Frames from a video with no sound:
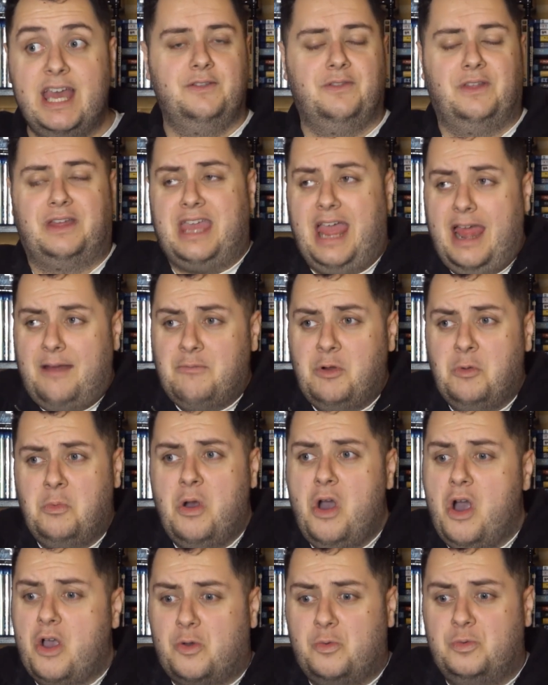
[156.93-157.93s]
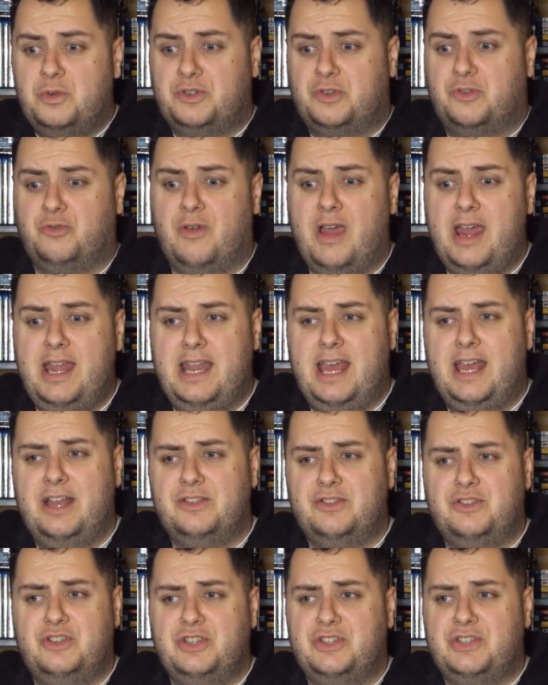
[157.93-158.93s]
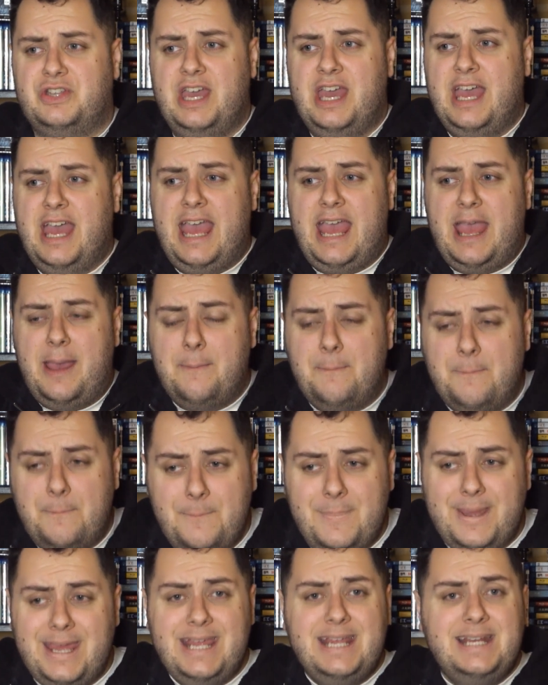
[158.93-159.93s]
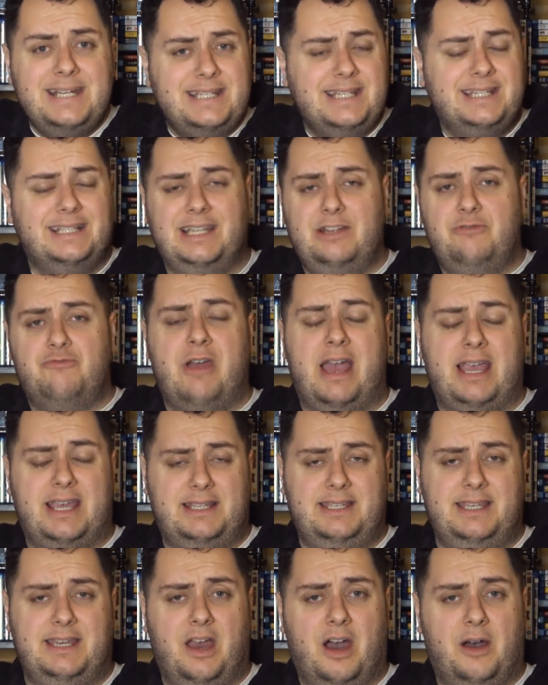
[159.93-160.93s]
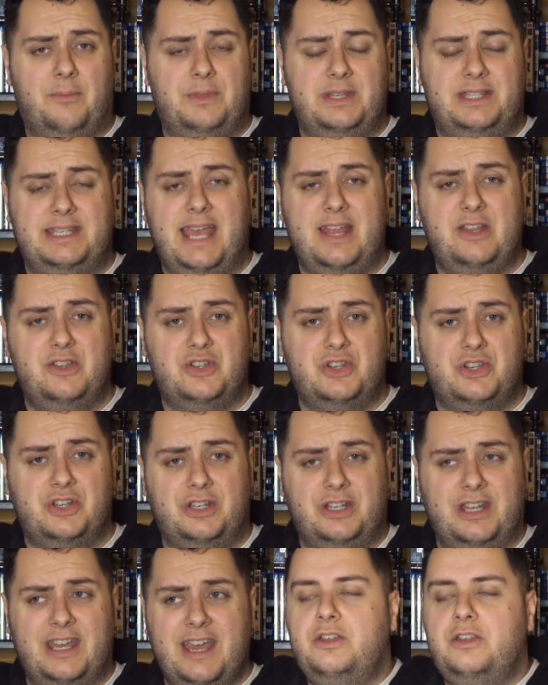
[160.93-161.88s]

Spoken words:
The camera work was great at just immediately racketing up the tension.